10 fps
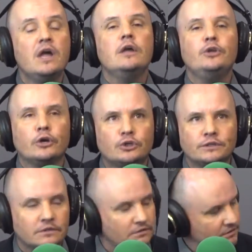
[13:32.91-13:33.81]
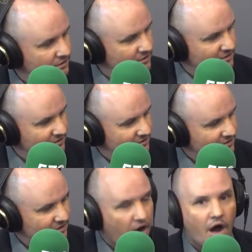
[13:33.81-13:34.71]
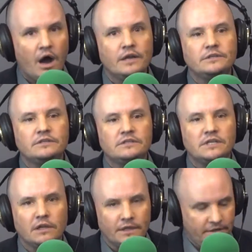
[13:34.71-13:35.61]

You're going to be hardline on legal